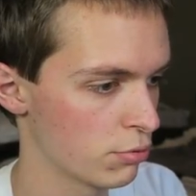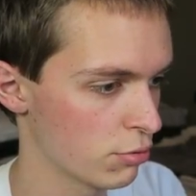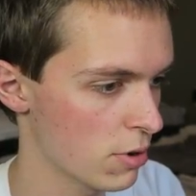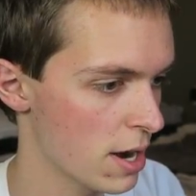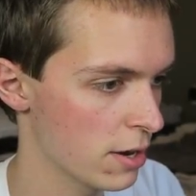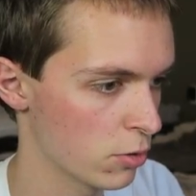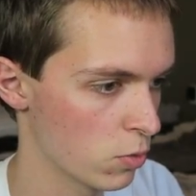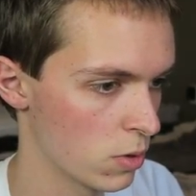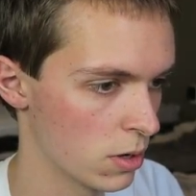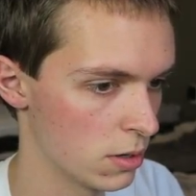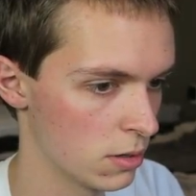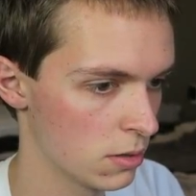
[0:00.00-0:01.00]
prior
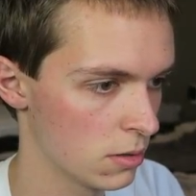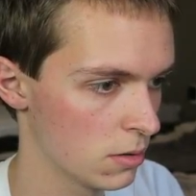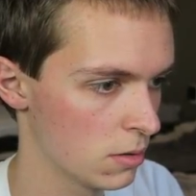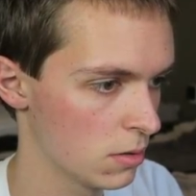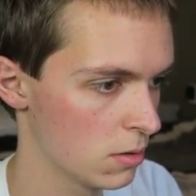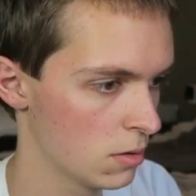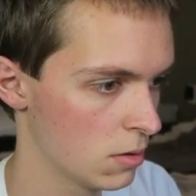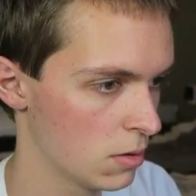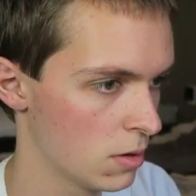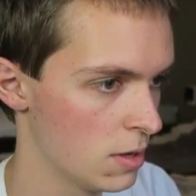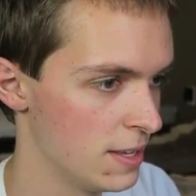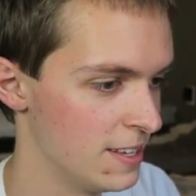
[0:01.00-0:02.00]
one.
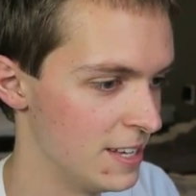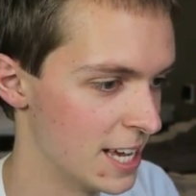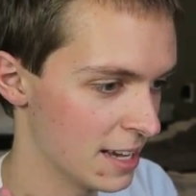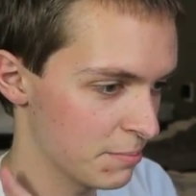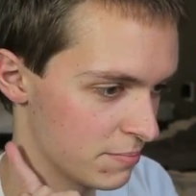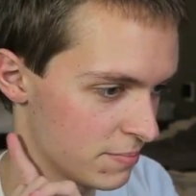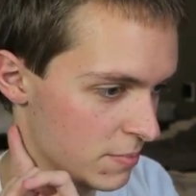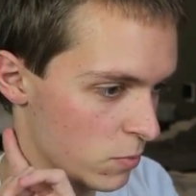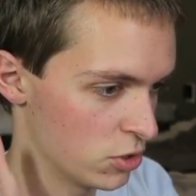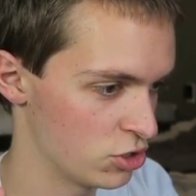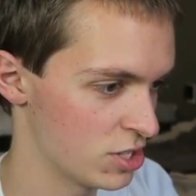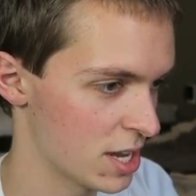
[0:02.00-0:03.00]
Yet,
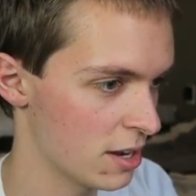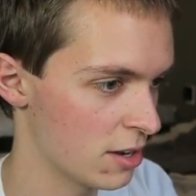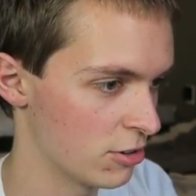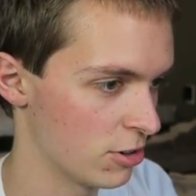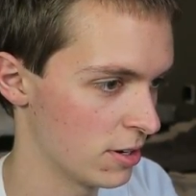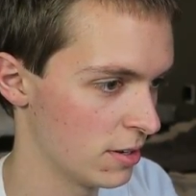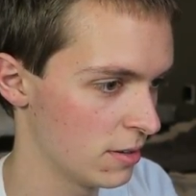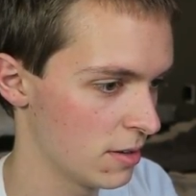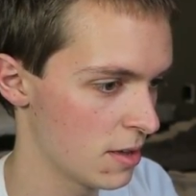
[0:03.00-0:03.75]
which is at 100.